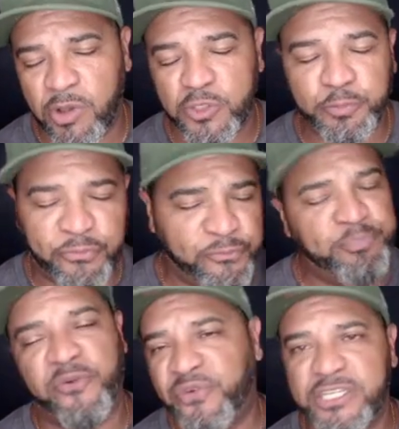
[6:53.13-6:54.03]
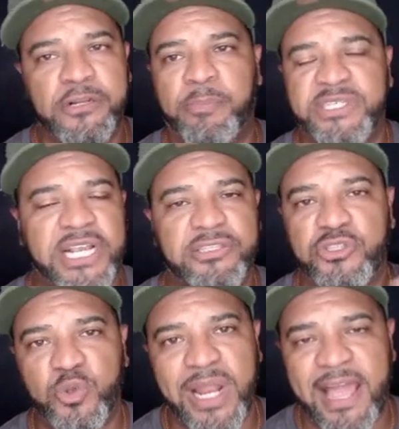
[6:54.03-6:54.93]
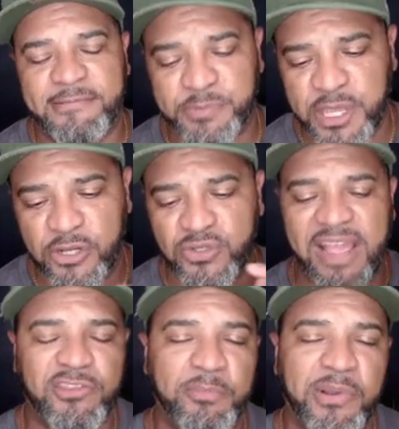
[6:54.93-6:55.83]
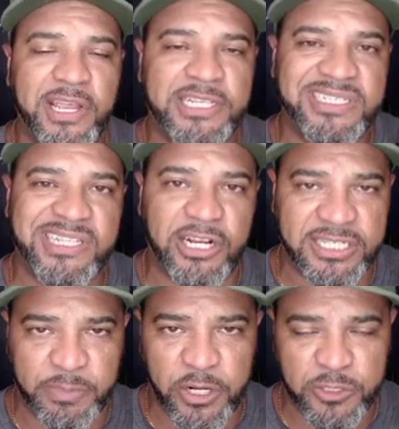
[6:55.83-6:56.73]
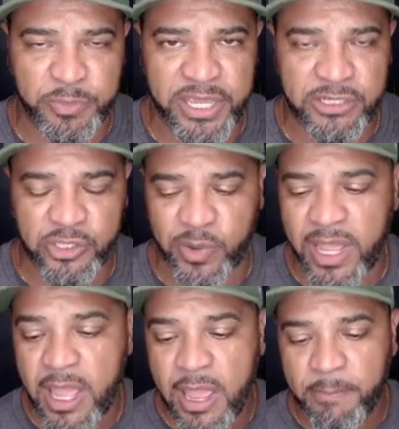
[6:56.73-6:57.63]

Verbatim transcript: Most professional projectors do not have speakers. You have to plug external speakers to it.